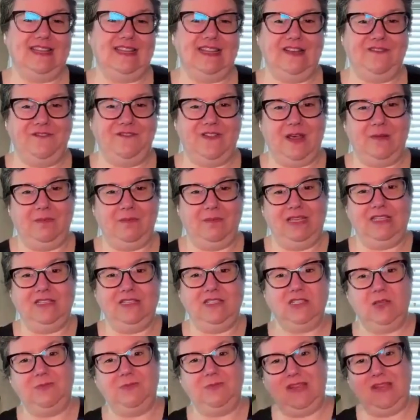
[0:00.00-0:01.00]
the extended
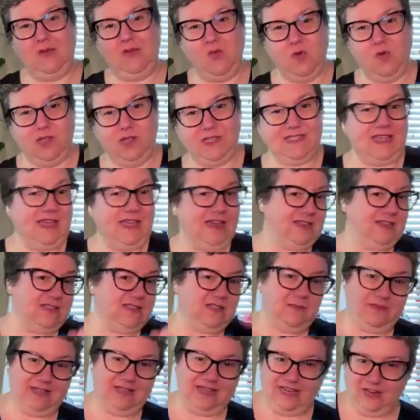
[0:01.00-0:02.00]
family, some take one
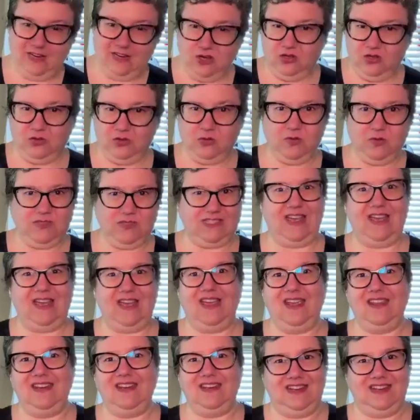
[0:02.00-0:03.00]
side, some take other
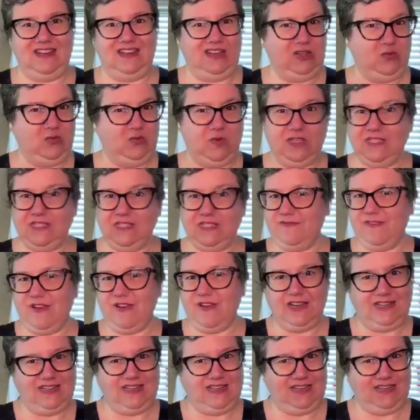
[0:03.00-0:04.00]
side, and it
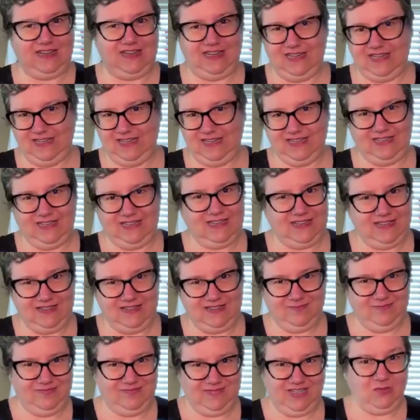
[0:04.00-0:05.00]
was fighting,
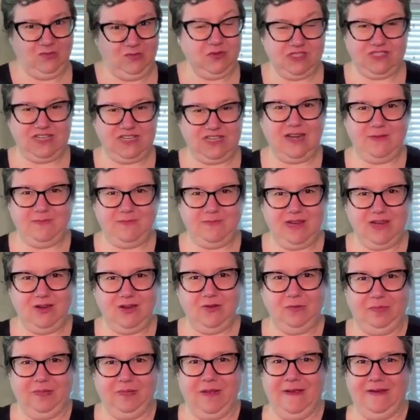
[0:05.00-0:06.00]
and it was a
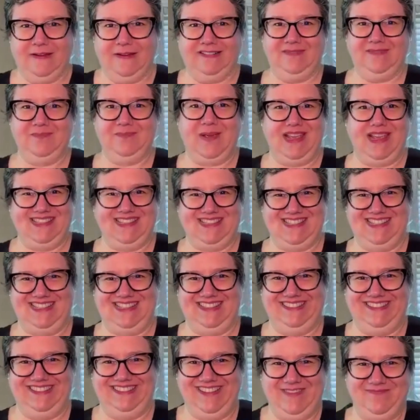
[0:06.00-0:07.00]
nightmare,
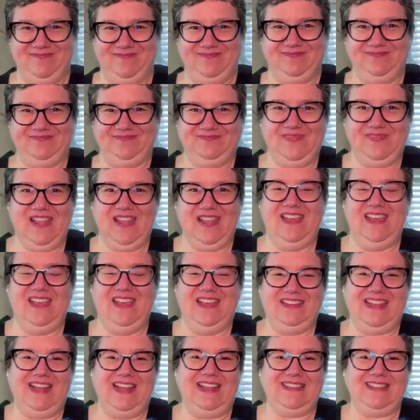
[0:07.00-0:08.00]
basically.
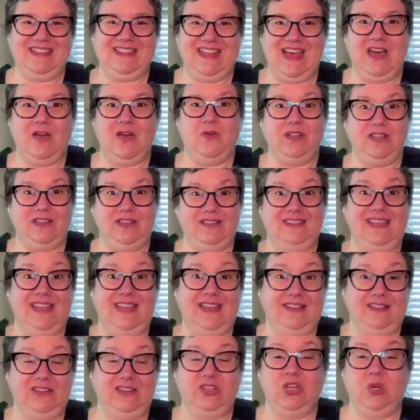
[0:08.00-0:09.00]
That's how
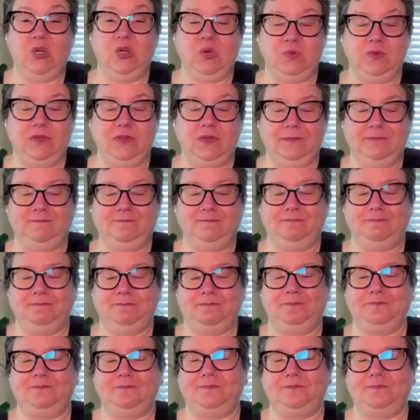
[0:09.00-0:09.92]
it get known.